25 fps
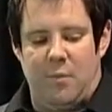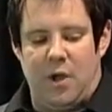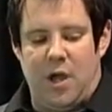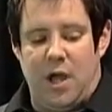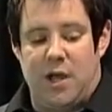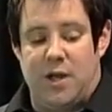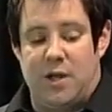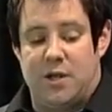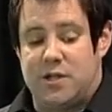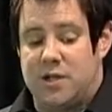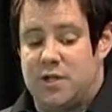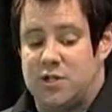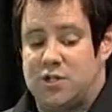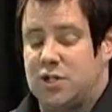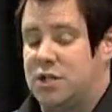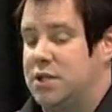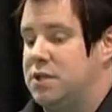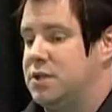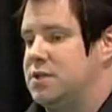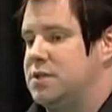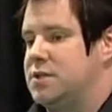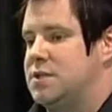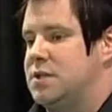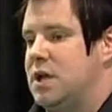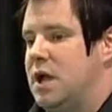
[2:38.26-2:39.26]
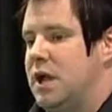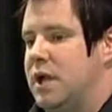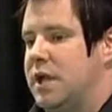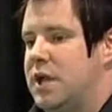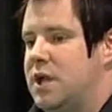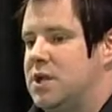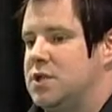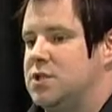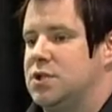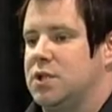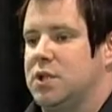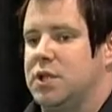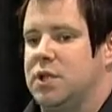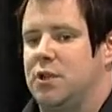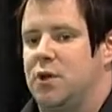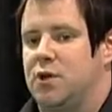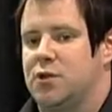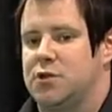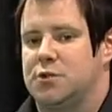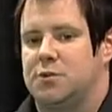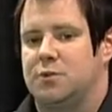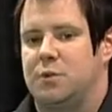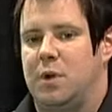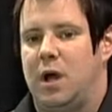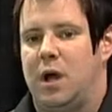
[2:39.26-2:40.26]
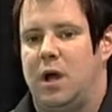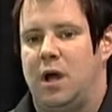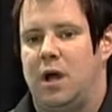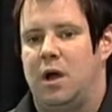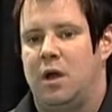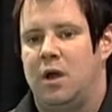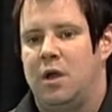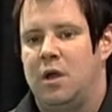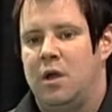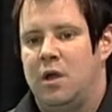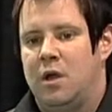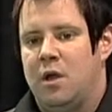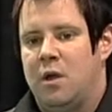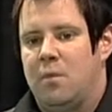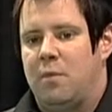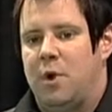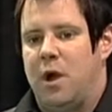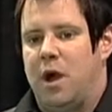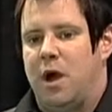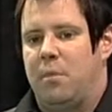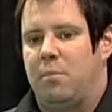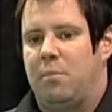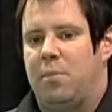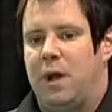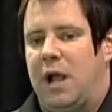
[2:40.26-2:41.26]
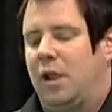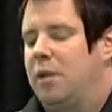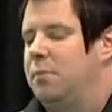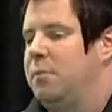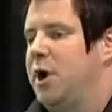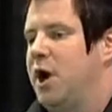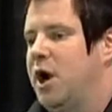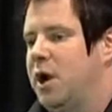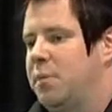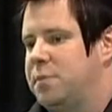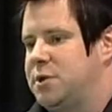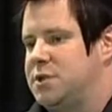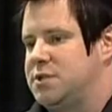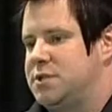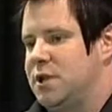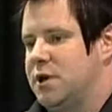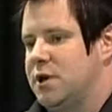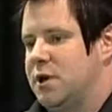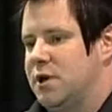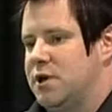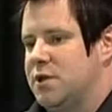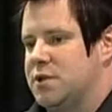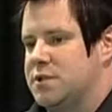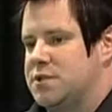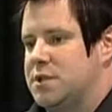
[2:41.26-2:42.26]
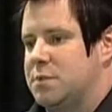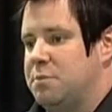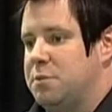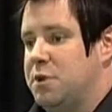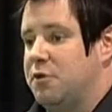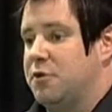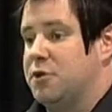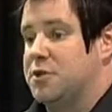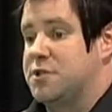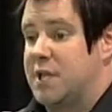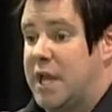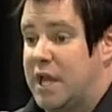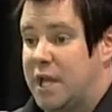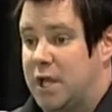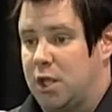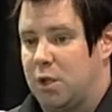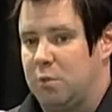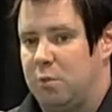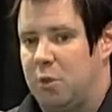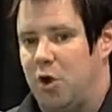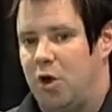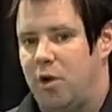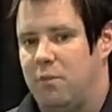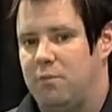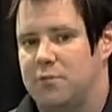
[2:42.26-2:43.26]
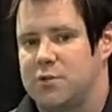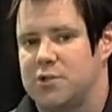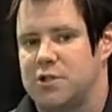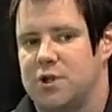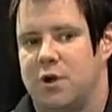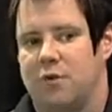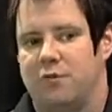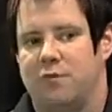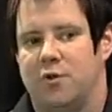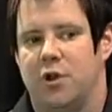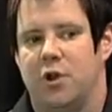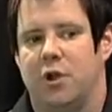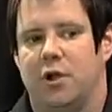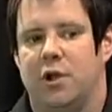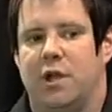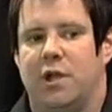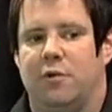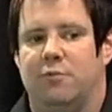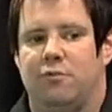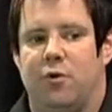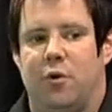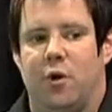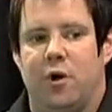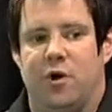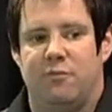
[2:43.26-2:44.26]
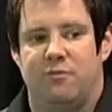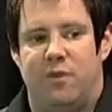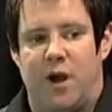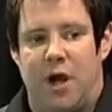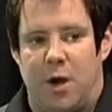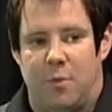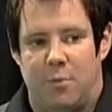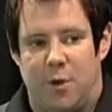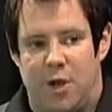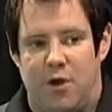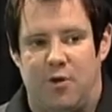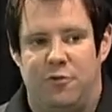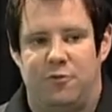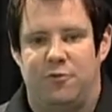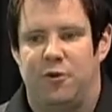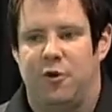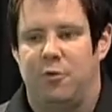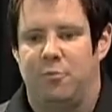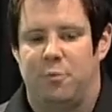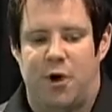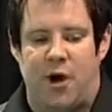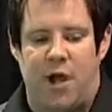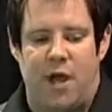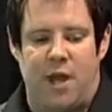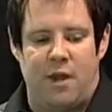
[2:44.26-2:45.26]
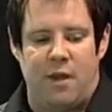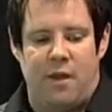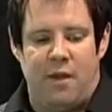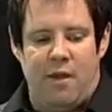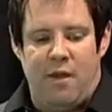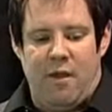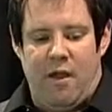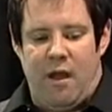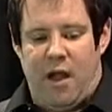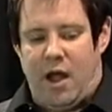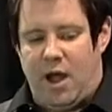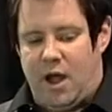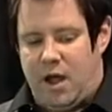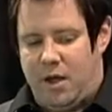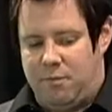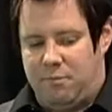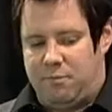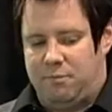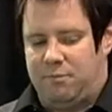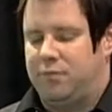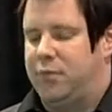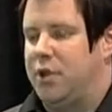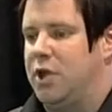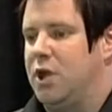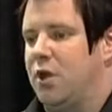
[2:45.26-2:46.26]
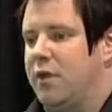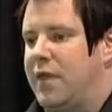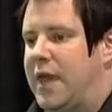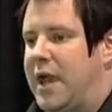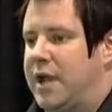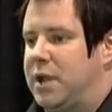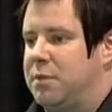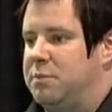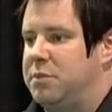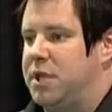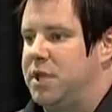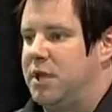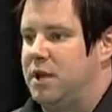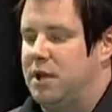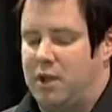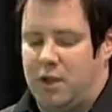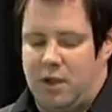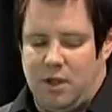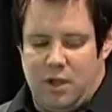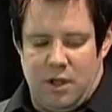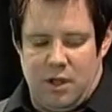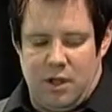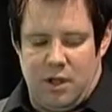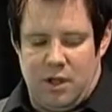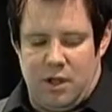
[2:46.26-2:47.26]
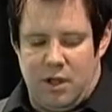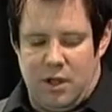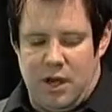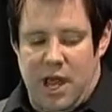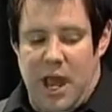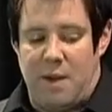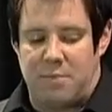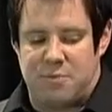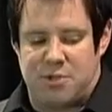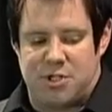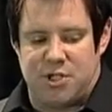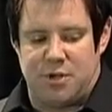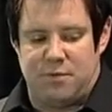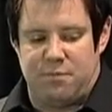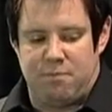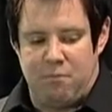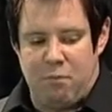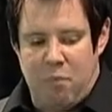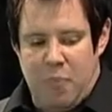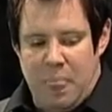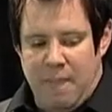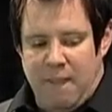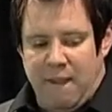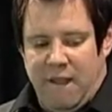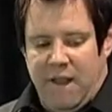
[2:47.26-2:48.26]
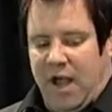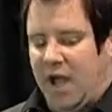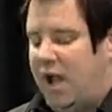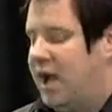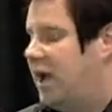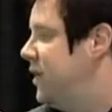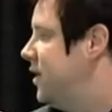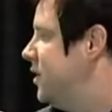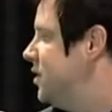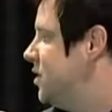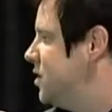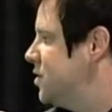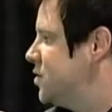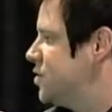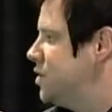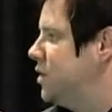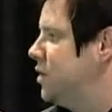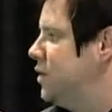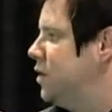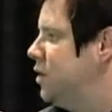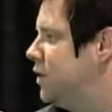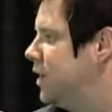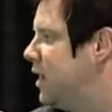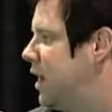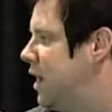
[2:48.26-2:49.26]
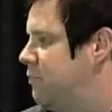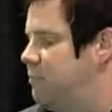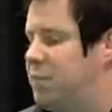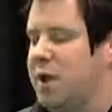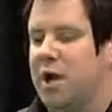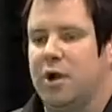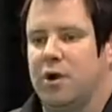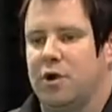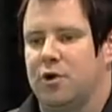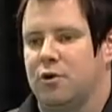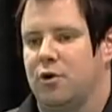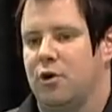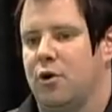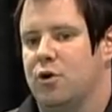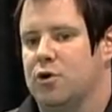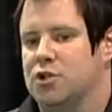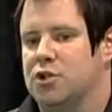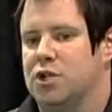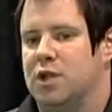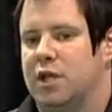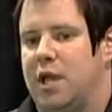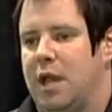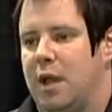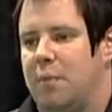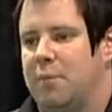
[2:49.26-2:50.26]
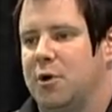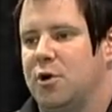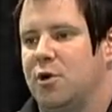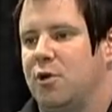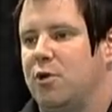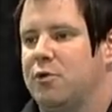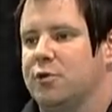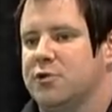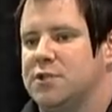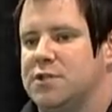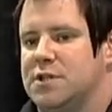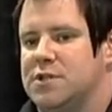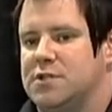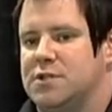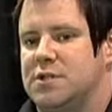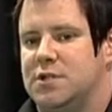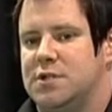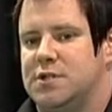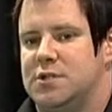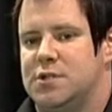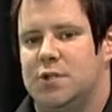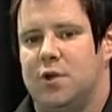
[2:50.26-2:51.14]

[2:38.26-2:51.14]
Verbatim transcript: In addition, occasionally those polymeric materials can be recyclable. So if you're looking for an environmental footprint, that can be an option. In addition, you can have better corrosion and chemical resistance.